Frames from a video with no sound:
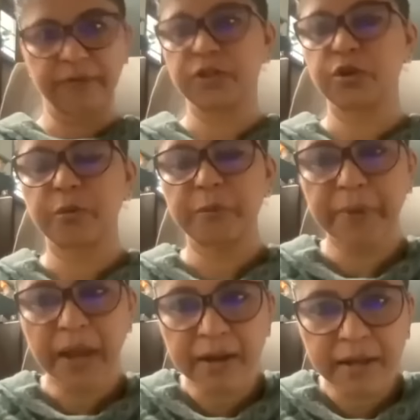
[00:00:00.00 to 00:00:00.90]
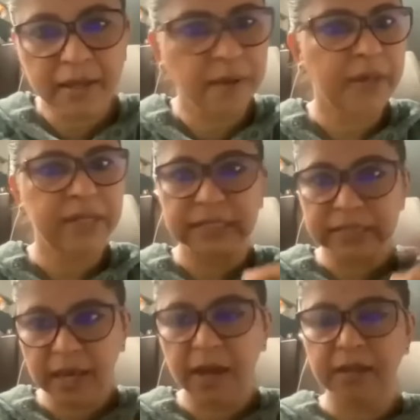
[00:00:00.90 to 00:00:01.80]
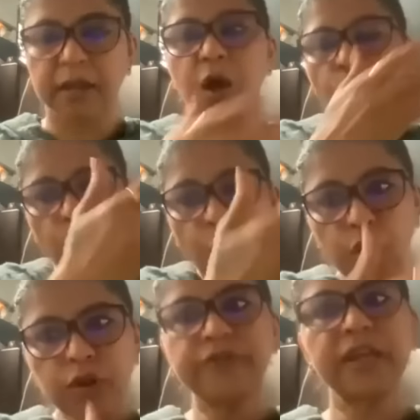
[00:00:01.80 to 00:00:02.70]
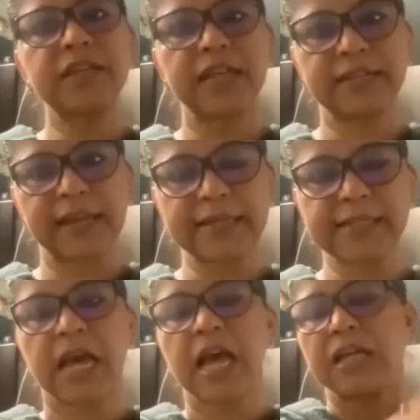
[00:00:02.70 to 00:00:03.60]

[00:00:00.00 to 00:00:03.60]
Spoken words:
we talk about pranayama and dhyan, all of the Indic texts,